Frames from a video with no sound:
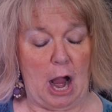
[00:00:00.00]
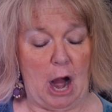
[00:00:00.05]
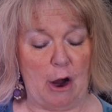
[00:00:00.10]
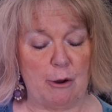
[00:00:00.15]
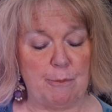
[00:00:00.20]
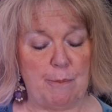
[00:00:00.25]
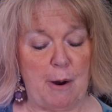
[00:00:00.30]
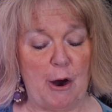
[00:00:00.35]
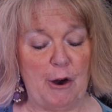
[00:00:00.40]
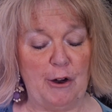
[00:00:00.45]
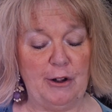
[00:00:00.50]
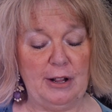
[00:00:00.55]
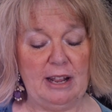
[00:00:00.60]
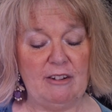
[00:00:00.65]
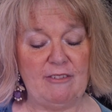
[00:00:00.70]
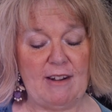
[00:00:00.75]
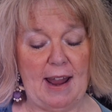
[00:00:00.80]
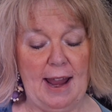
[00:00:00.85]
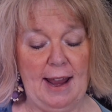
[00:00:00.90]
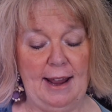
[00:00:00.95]
our
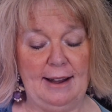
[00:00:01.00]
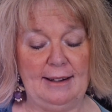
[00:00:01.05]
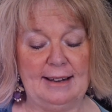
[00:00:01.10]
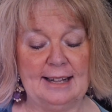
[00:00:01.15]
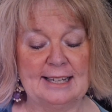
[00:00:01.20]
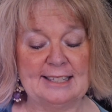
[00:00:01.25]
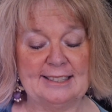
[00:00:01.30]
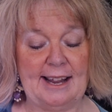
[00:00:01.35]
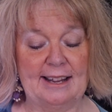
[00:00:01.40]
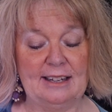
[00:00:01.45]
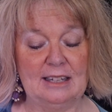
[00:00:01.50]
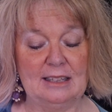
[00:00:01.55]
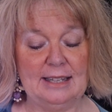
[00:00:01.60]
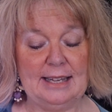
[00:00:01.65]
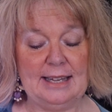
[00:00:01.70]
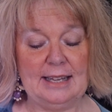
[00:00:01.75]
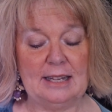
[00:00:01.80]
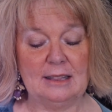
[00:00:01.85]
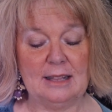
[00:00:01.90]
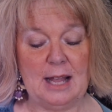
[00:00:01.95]
party of 8
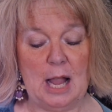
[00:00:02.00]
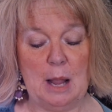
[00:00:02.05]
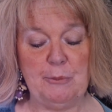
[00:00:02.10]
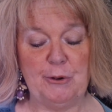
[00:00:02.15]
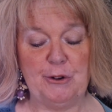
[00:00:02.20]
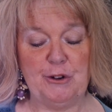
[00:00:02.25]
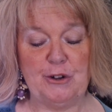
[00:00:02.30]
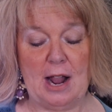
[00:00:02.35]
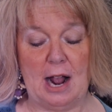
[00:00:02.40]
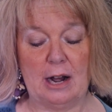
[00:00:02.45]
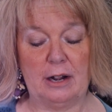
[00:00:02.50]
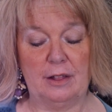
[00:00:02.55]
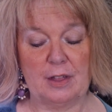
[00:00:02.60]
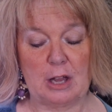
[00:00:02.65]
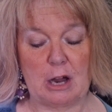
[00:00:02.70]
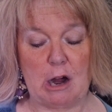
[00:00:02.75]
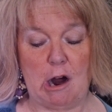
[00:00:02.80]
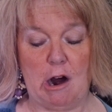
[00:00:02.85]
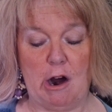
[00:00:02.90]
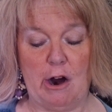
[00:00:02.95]
excitedly clambered out of
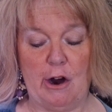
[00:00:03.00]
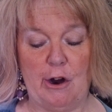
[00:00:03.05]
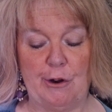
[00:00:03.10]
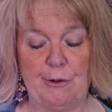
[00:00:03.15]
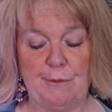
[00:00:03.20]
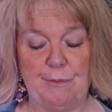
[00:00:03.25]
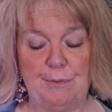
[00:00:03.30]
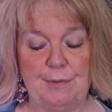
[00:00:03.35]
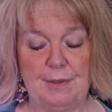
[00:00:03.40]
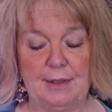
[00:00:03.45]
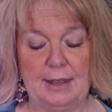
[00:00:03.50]
the car.